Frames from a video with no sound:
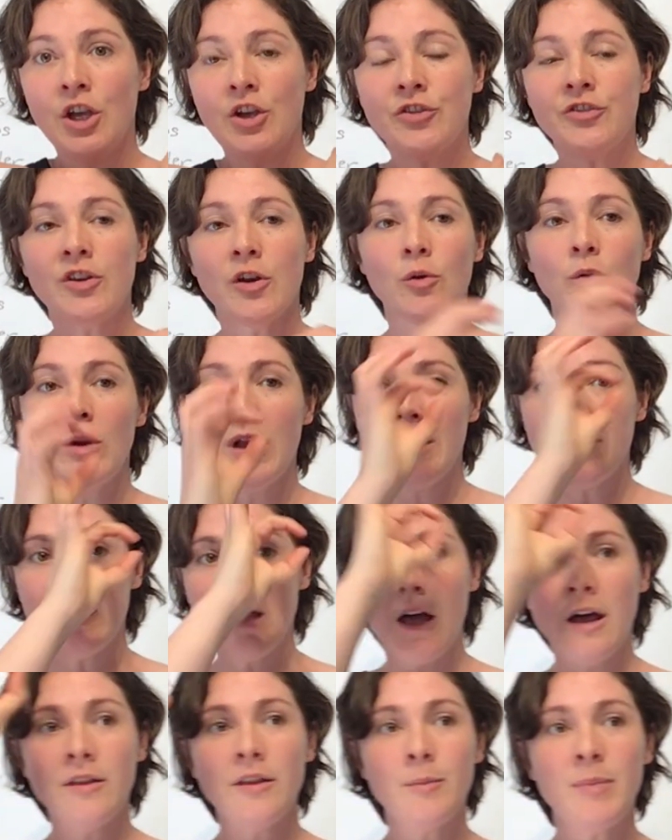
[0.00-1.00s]
So
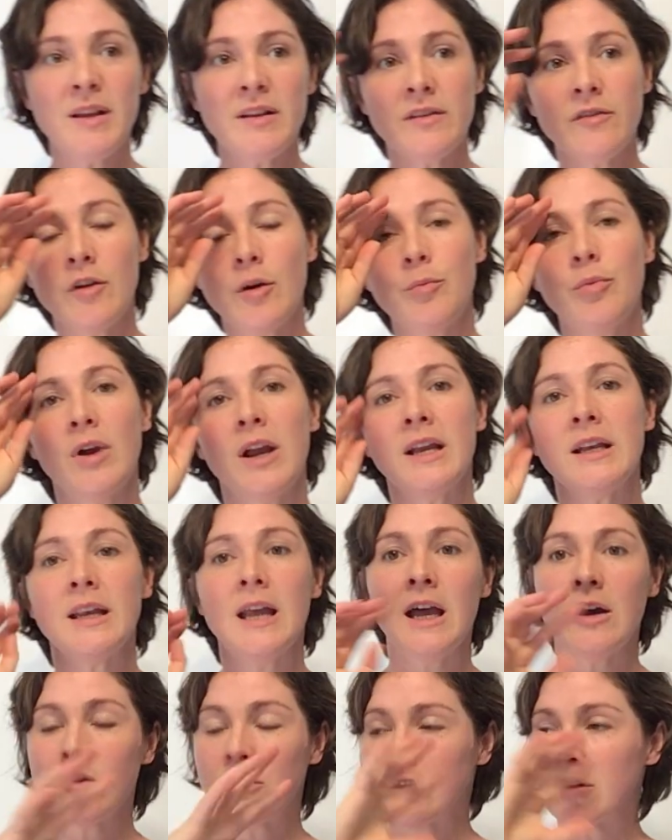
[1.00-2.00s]
other bits of our brain
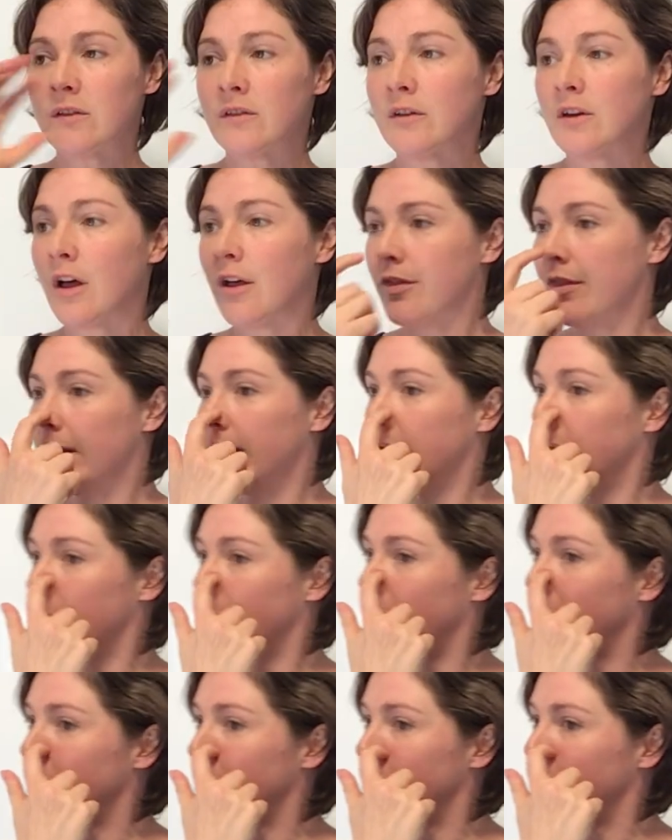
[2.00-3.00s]
now can start thinking
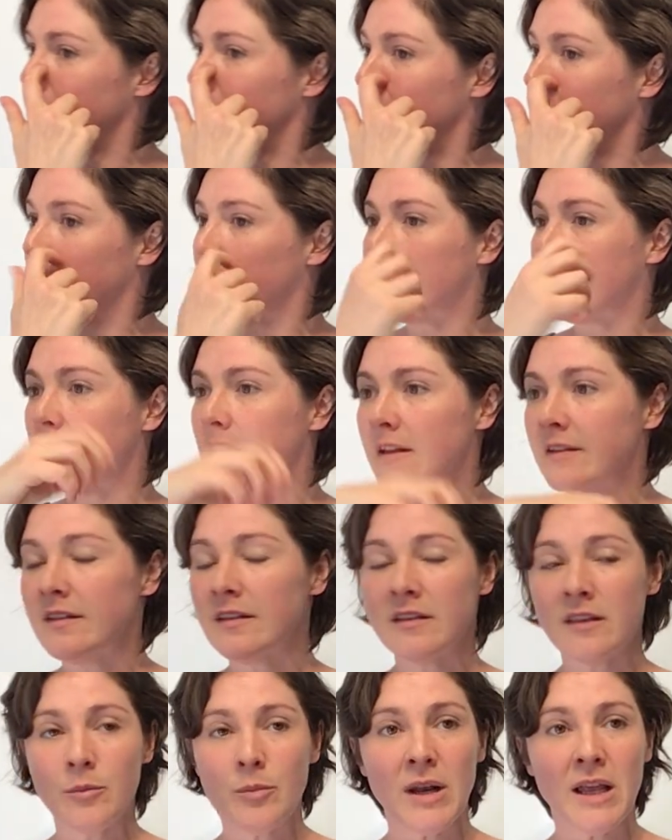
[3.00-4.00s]
about those things, and this
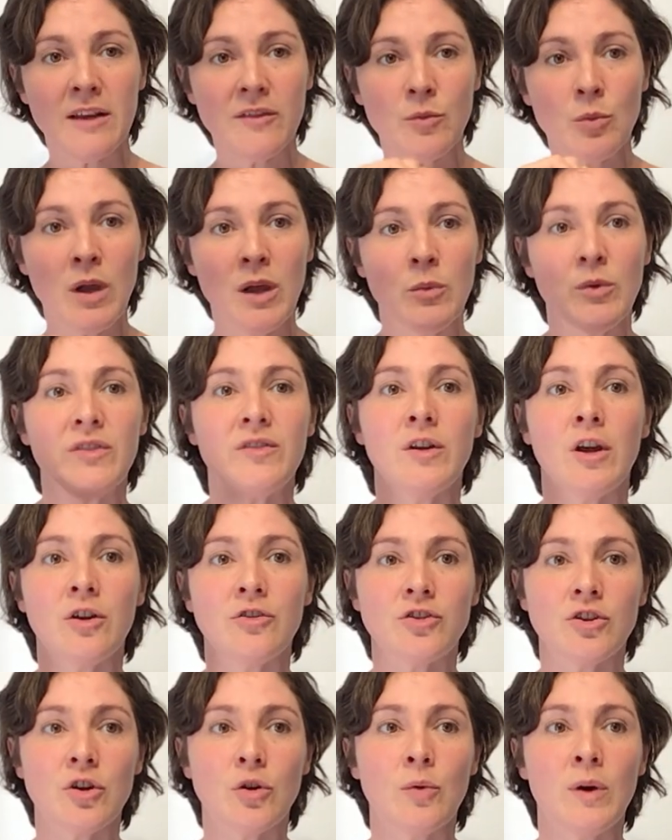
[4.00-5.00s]
is the place where we
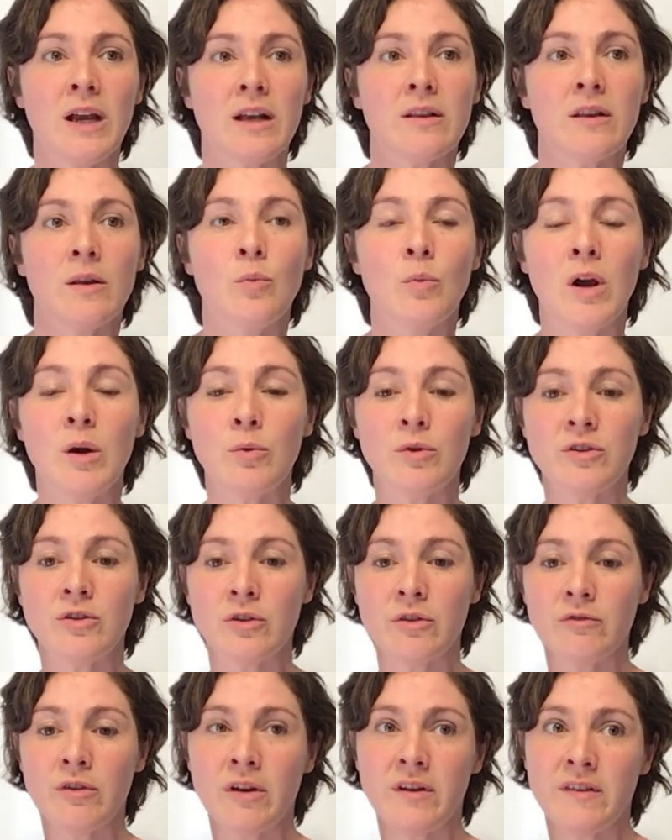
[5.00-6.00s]
start to correct them while we're
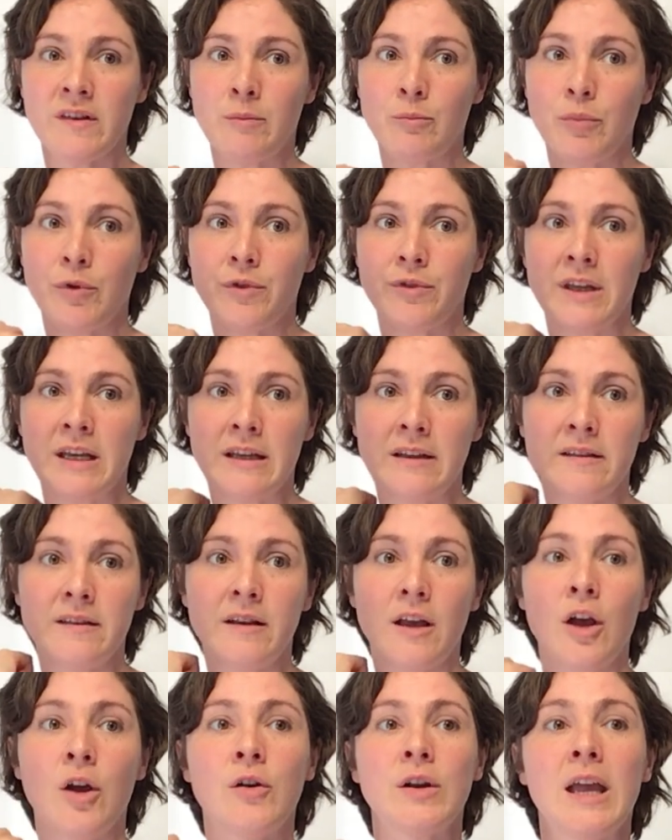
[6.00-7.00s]
doing very simple things.
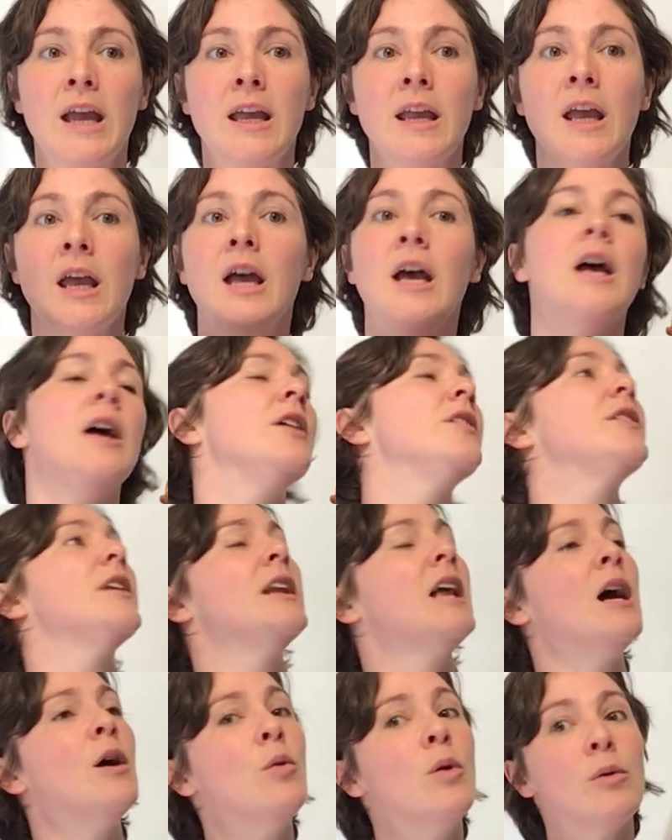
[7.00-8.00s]
Okay, so
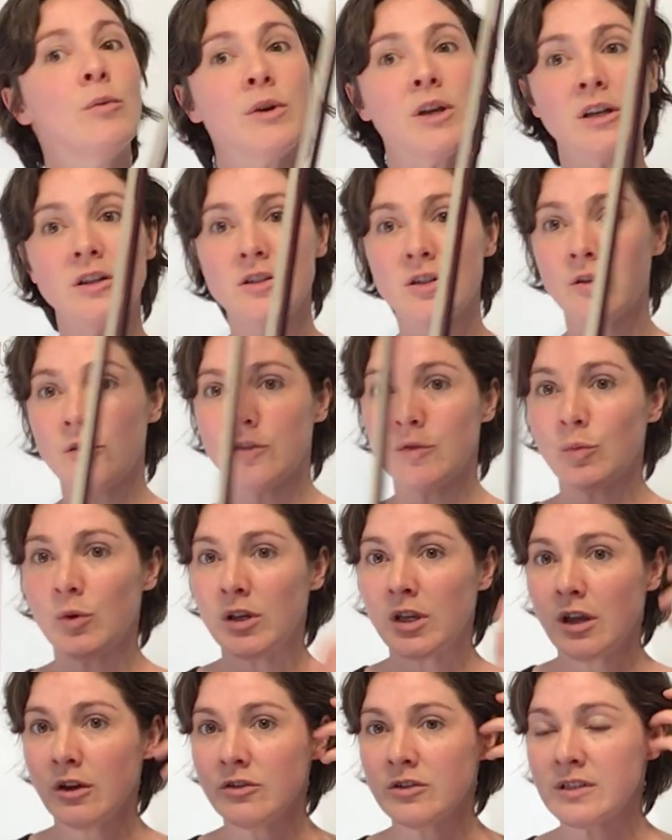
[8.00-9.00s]
now what we're going to do is we're
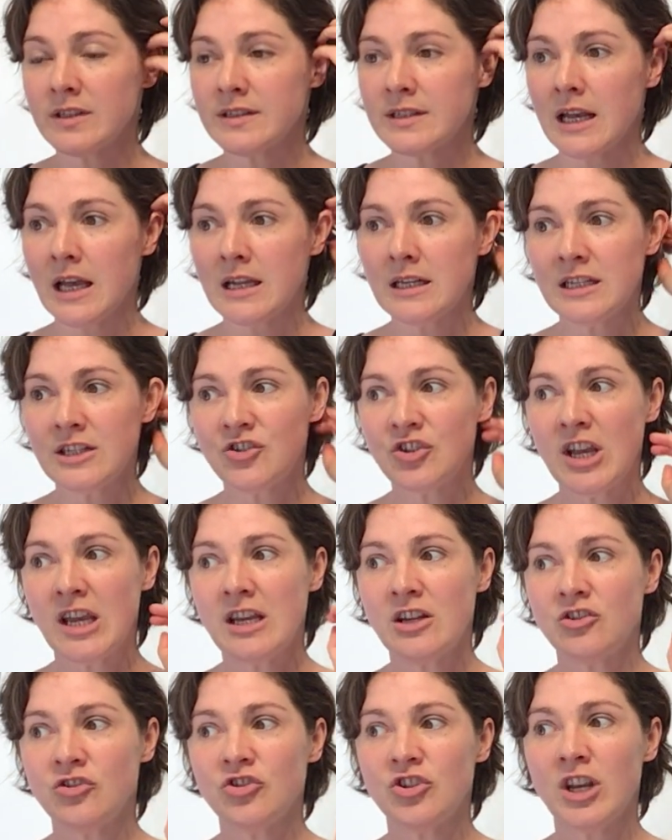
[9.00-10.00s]
going to slightly
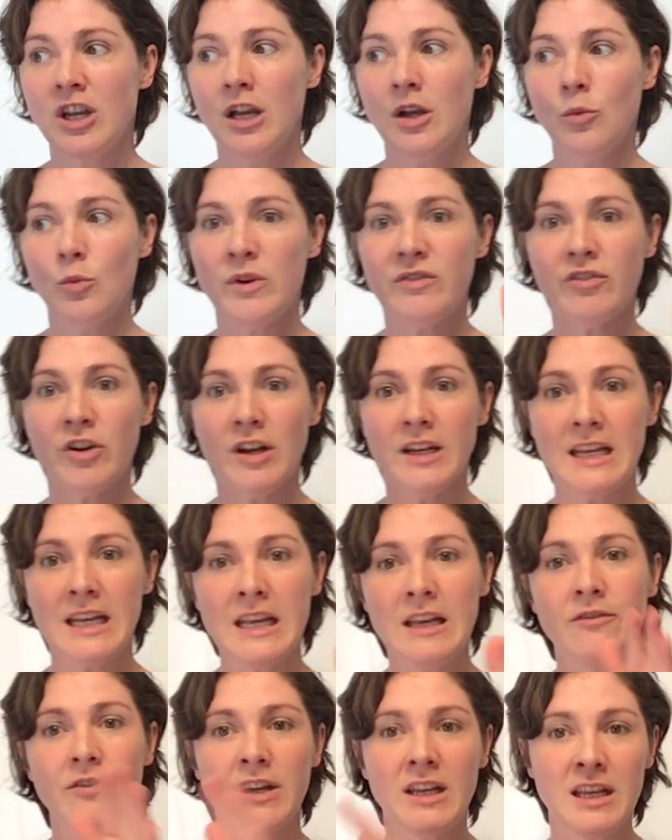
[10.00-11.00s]
change. We've done
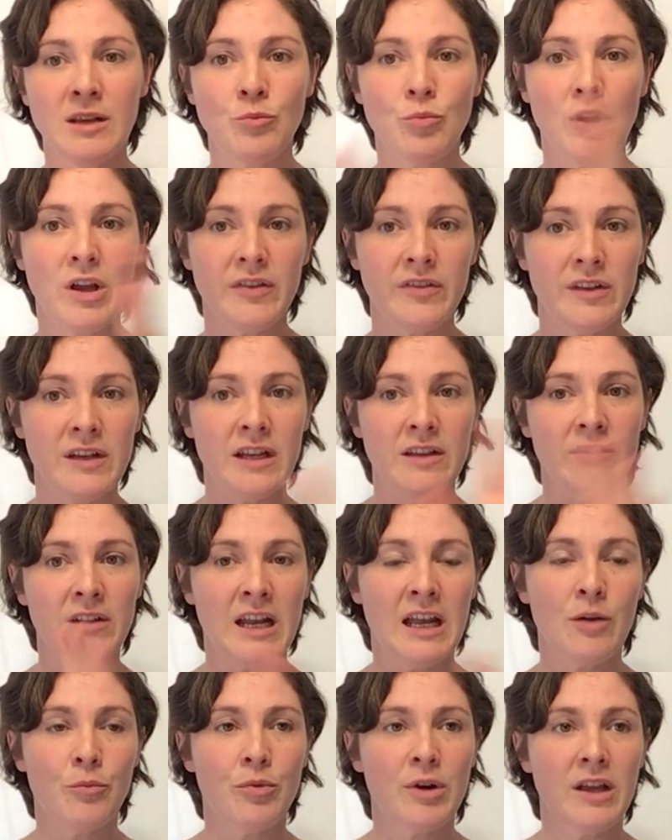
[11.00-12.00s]
even in breaths and even
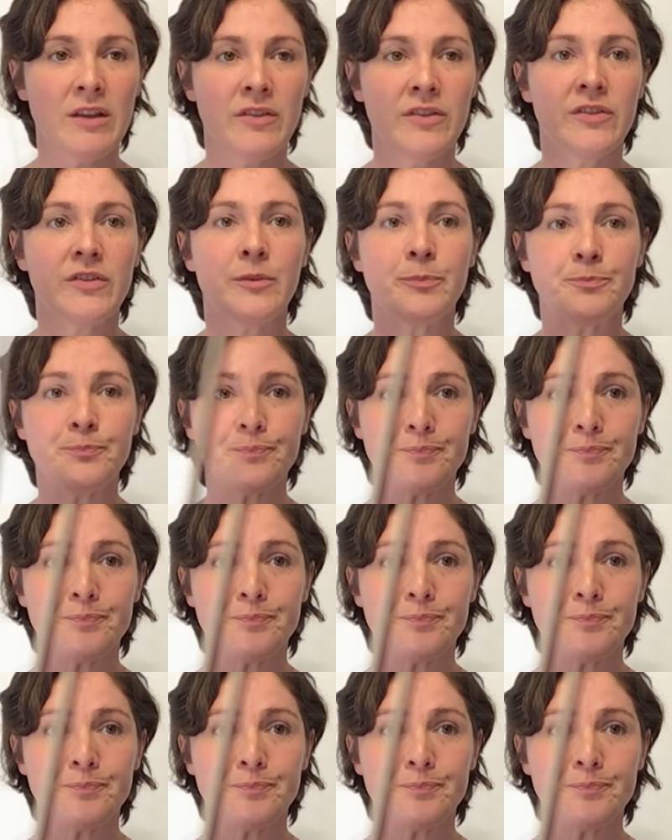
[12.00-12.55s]
out breaths.